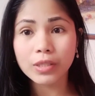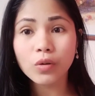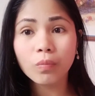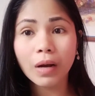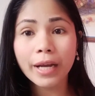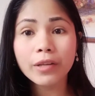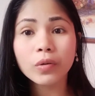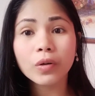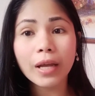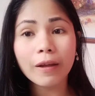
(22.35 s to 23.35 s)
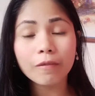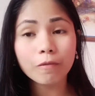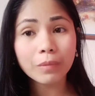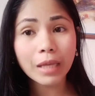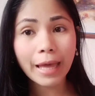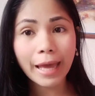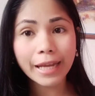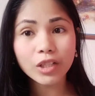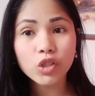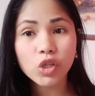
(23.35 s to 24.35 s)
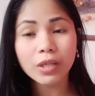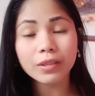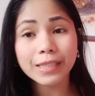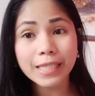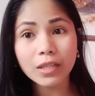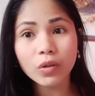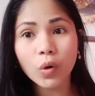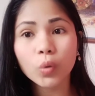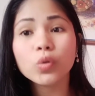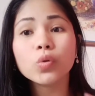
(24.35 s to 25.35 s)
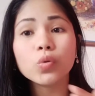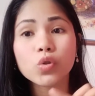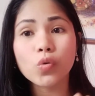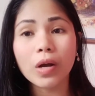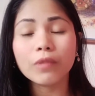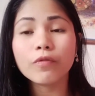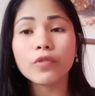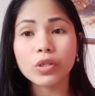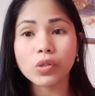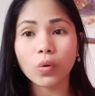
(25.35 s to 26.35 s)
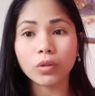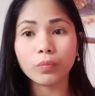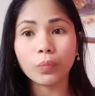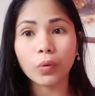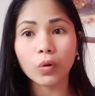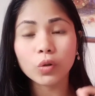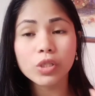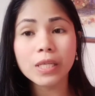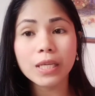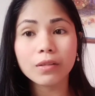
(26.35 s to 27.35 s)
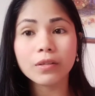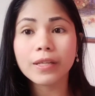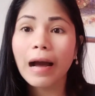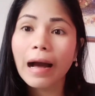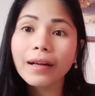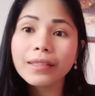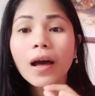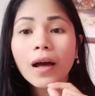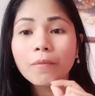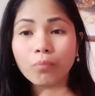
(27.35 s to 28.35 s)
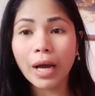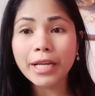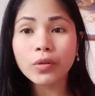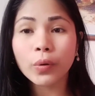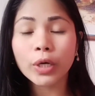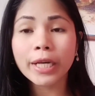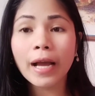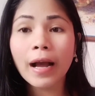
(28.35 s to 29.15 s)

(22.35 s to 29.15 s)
So minor, age 0 to 12 years old po, considered as minor ng